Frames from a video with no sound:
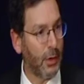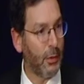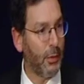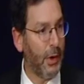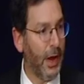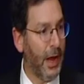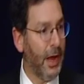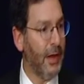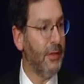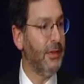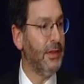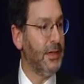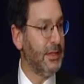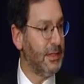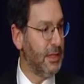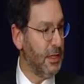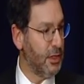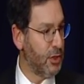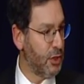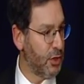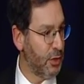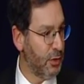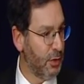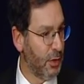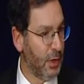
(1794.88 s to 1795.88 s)
around this
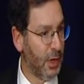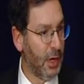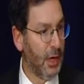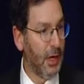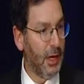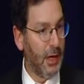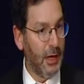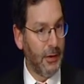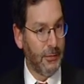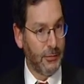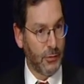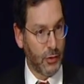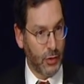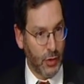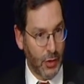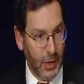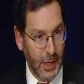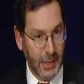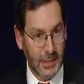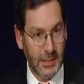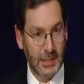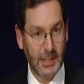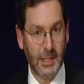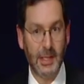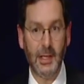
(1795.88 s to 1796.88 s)
issue of
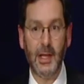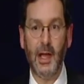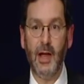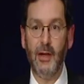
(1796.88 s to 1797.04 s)
trust